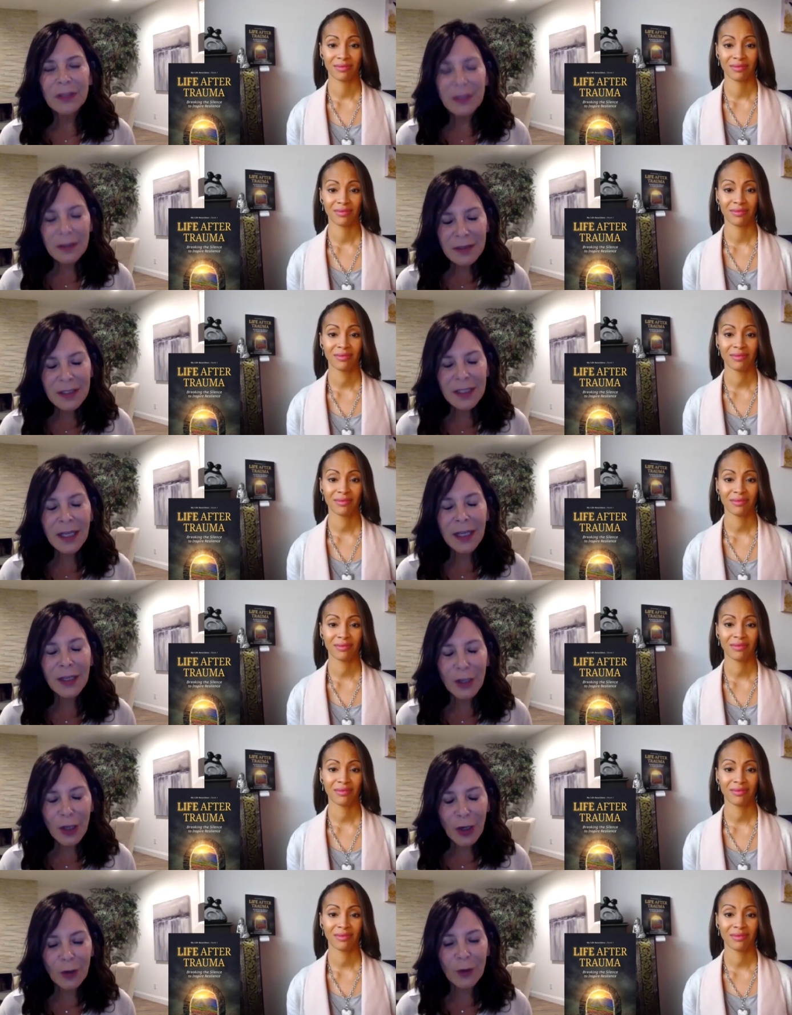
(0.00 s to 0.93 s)
Speaker 1: did I
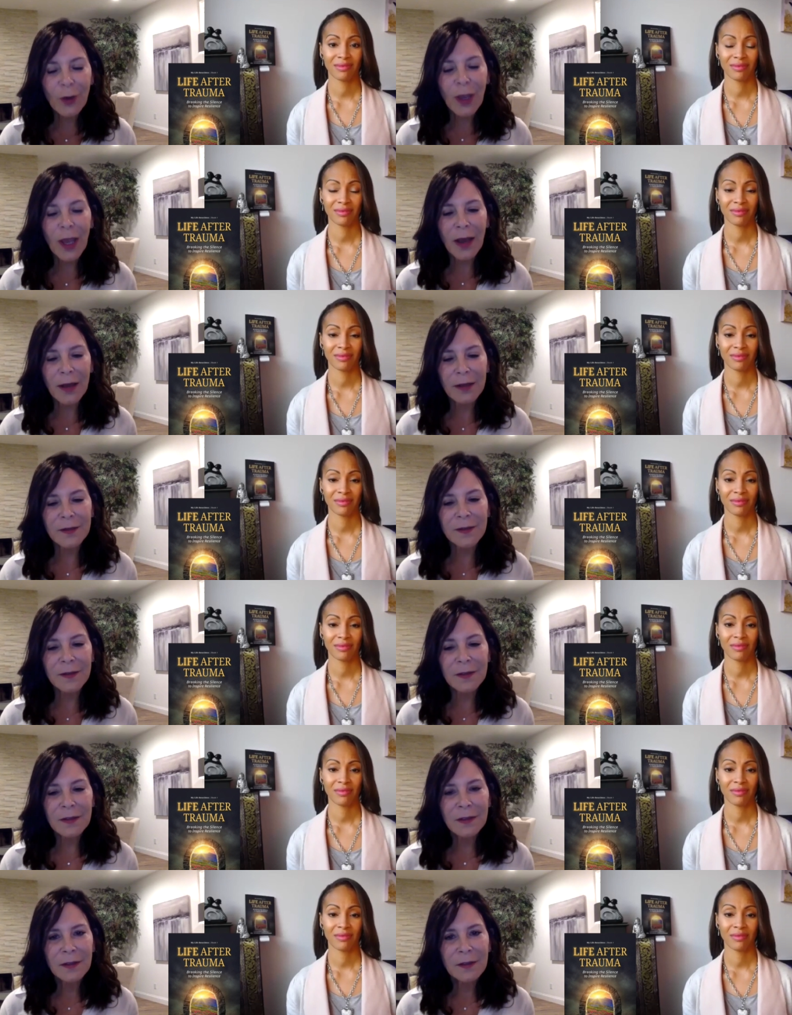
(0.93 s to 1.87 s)
know, as
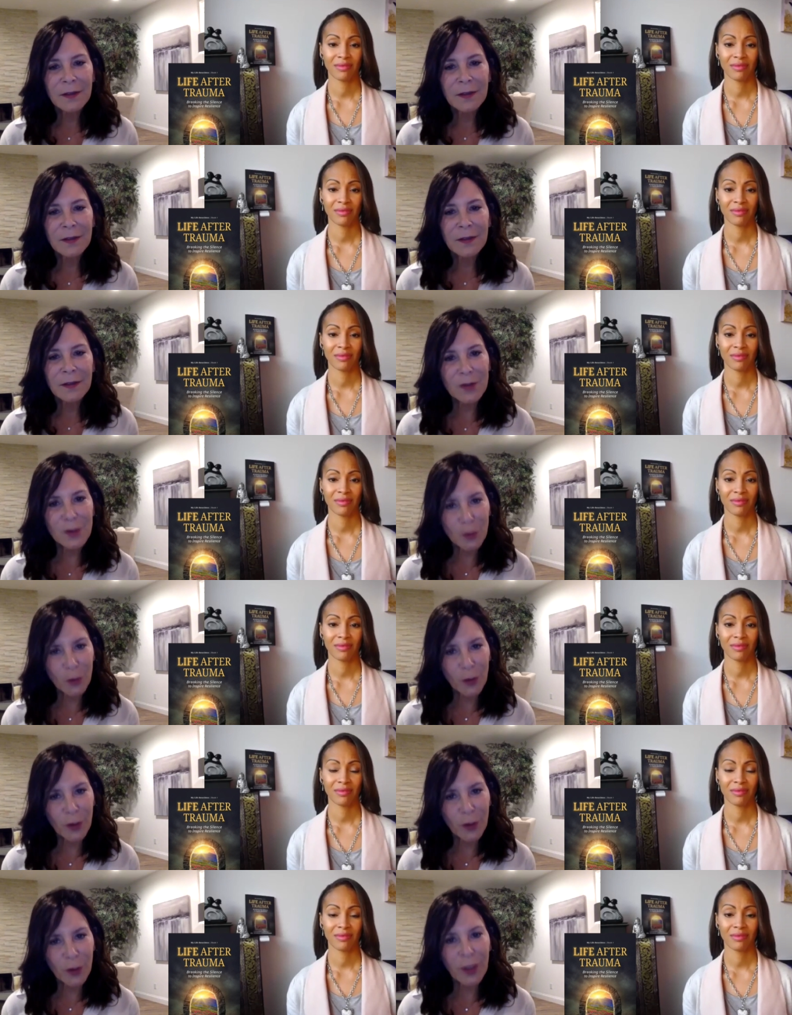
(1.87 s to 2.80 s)
this
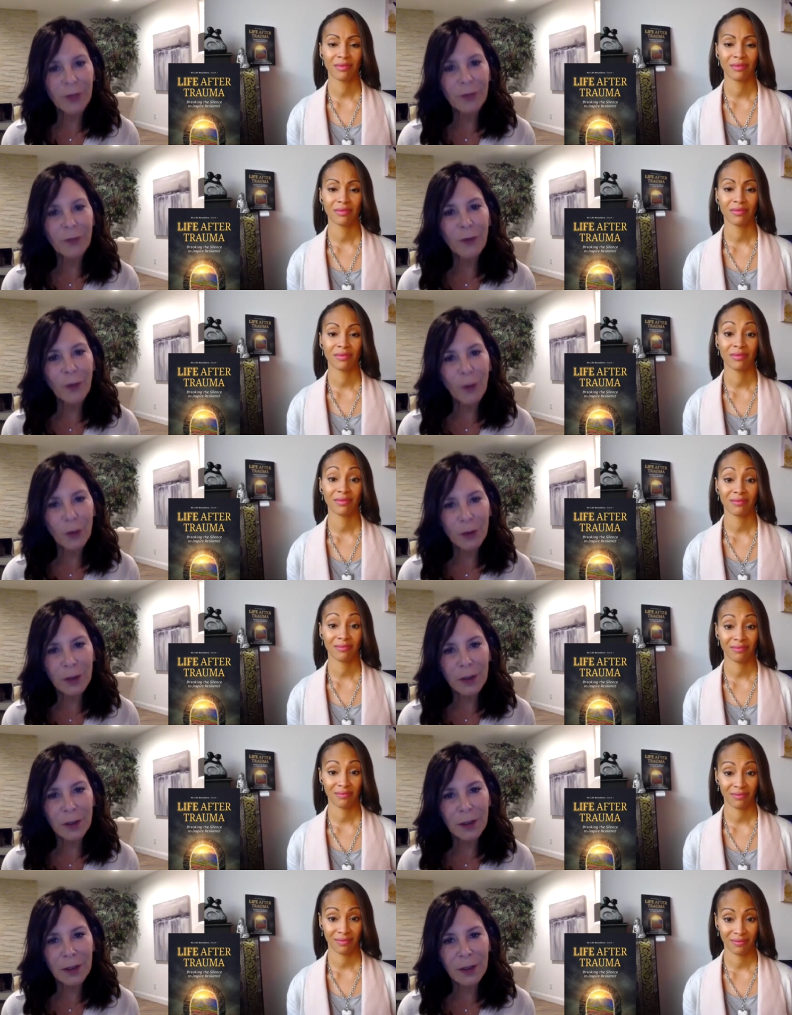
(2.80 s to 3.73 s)
story
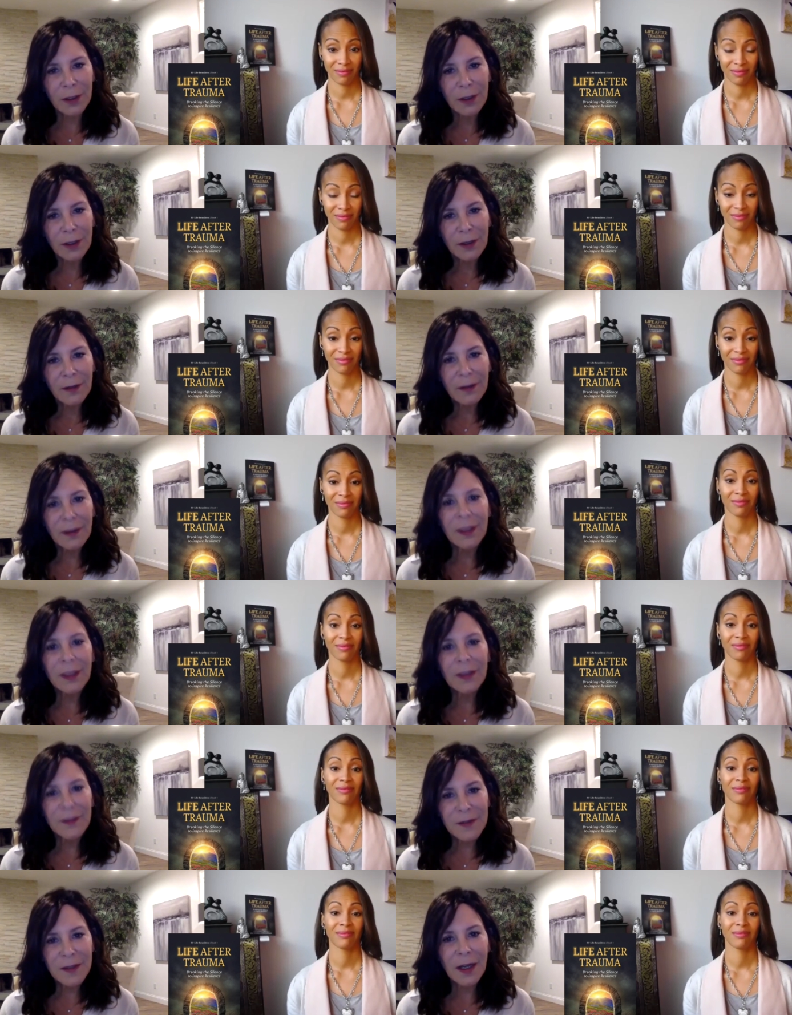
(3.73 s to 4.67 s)
unfolded, the gifts
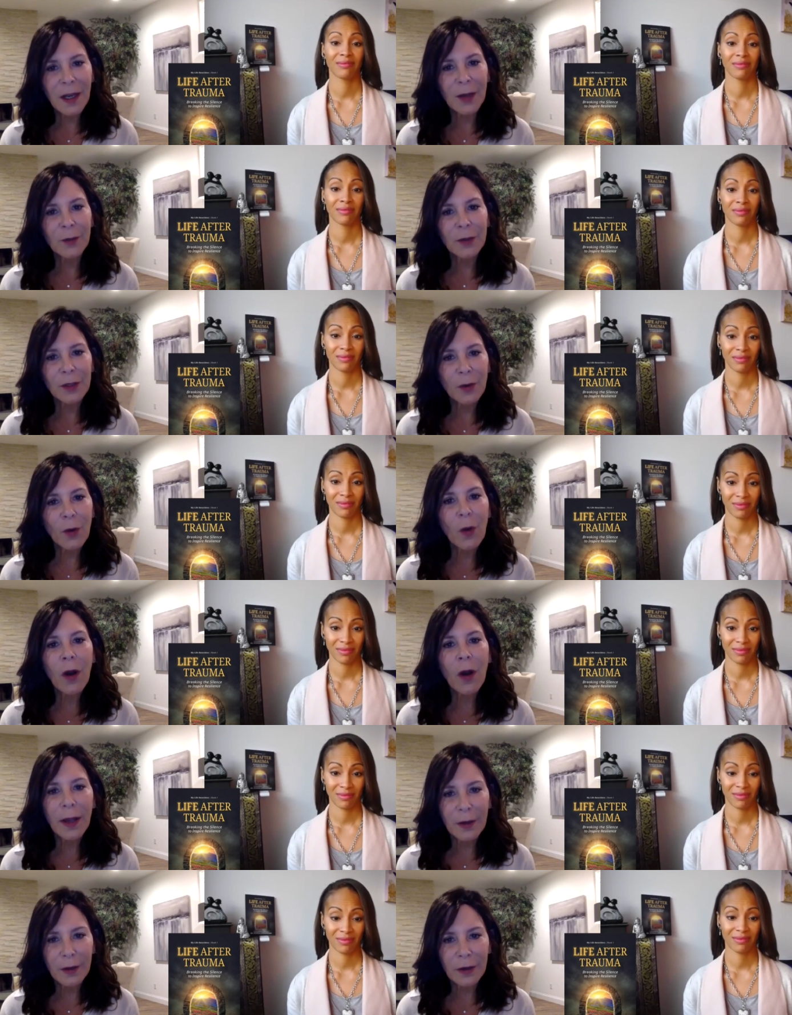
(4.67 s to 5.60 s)
that I would
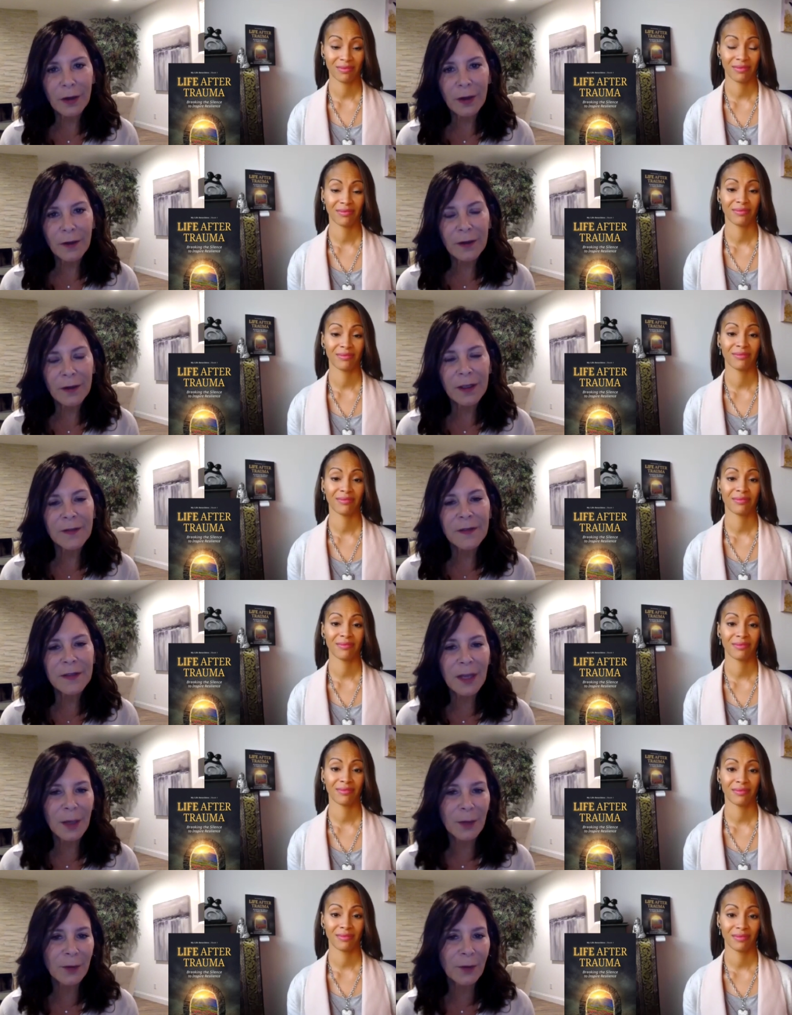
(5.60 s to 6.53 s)
acquire and the gifts that I
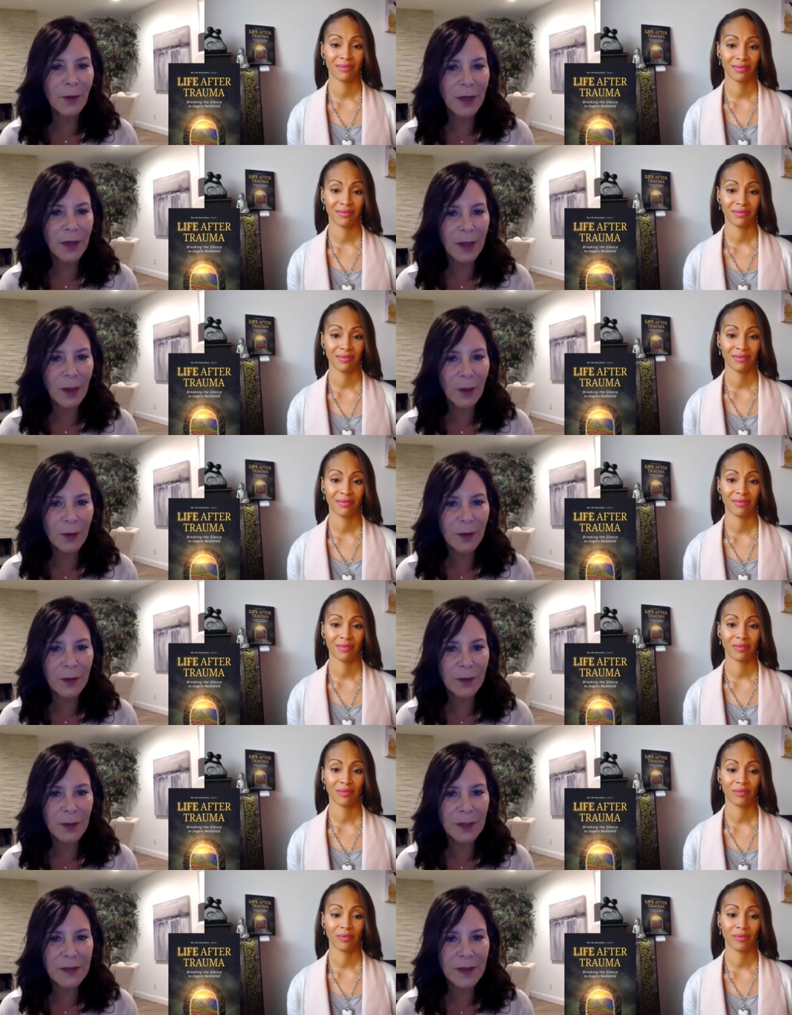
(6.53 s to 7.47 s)
would find out within
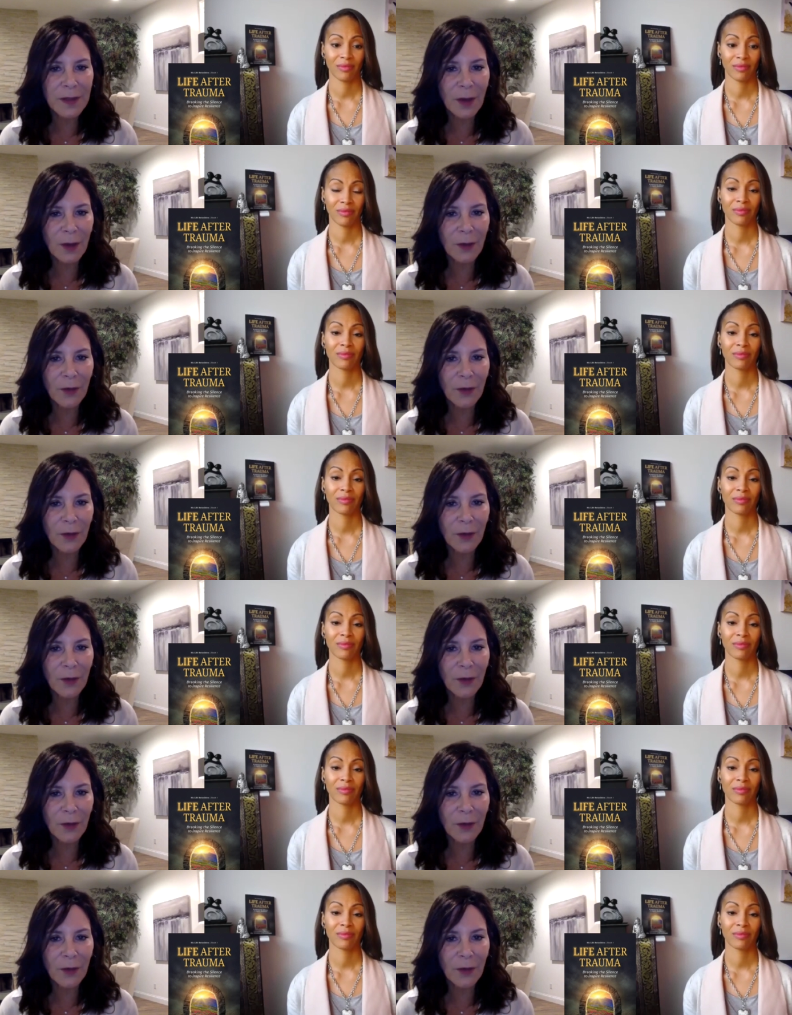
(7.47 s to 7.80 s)
myself,